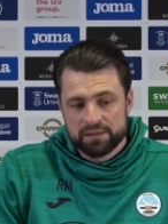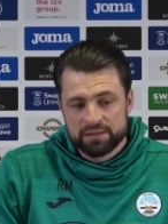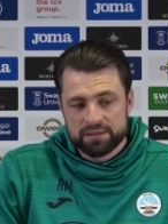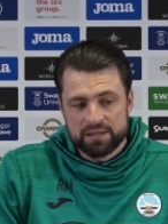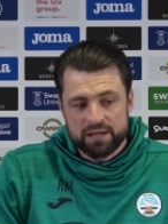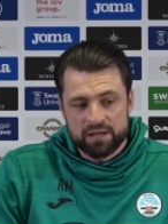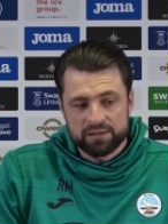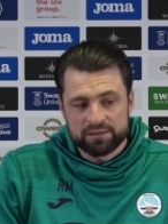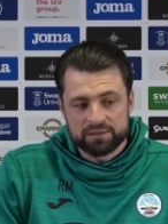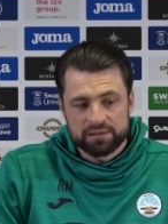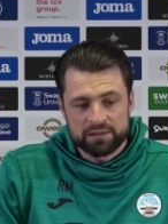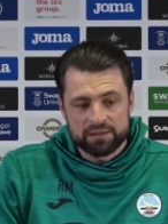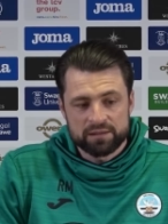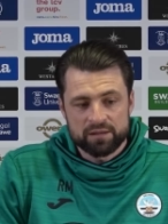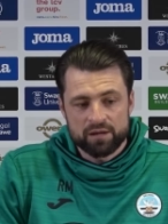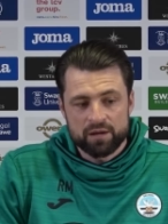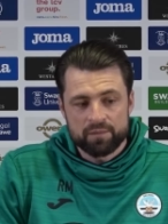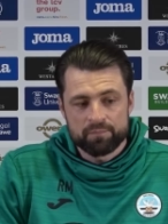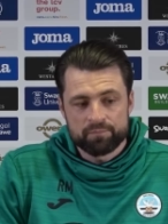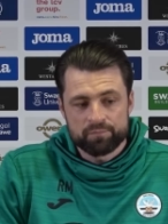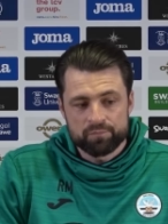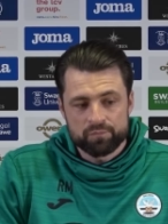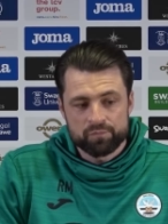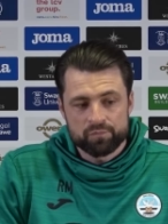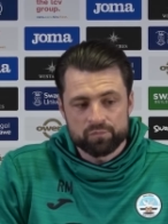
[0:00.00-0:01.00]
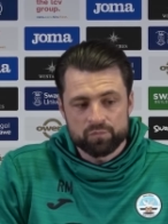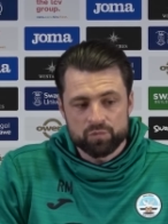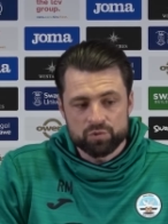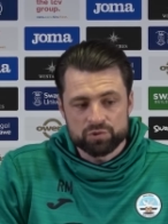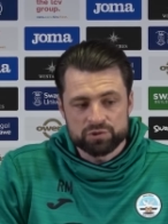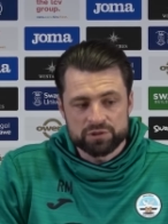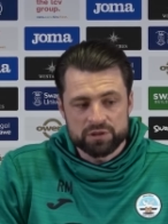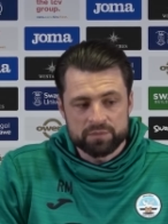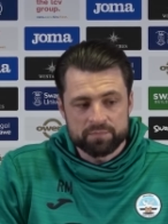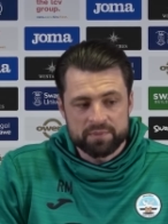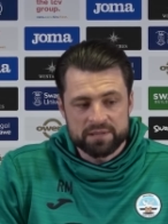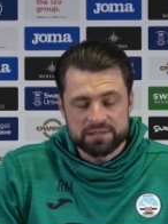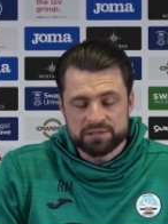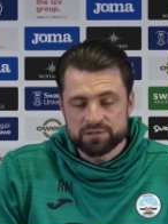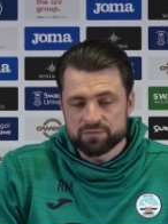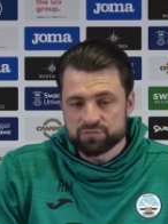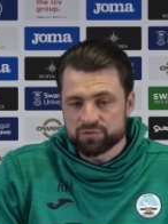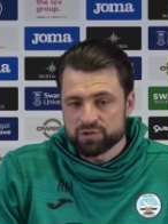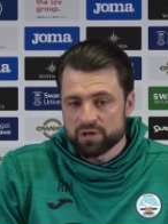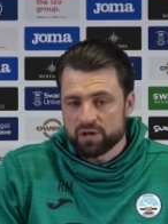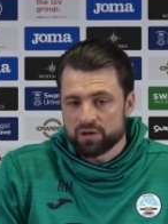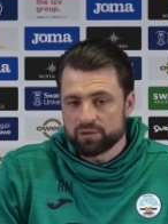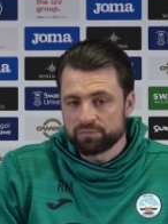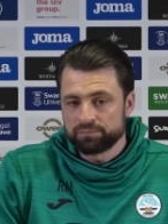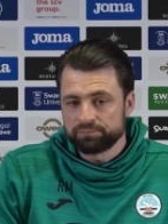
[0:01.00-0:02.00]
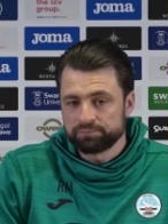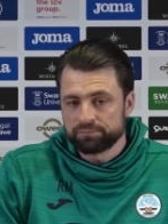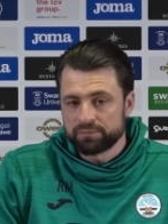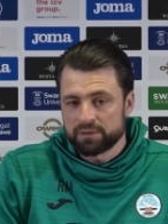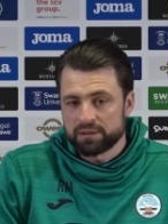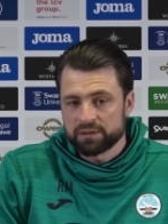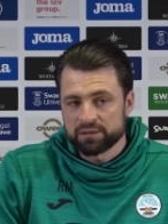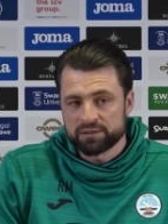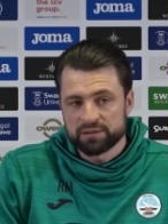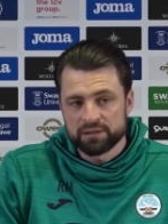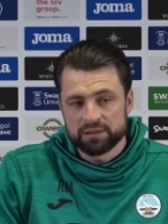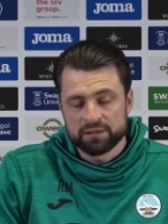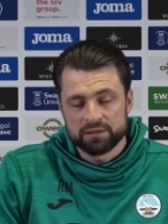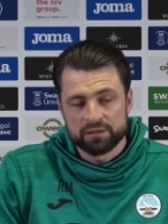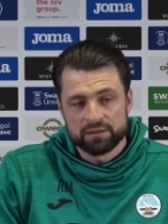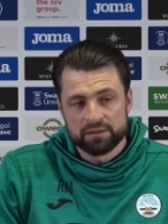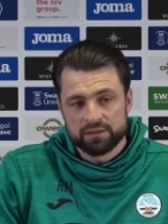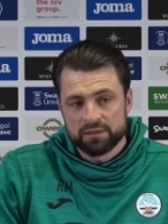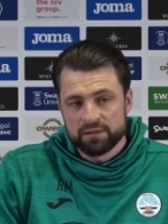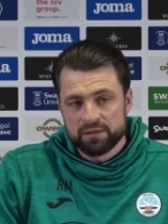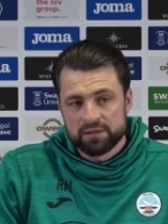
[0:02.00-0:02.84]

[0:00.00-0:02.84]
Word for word: yeah, I think um, we'll see the best of Joe, and I think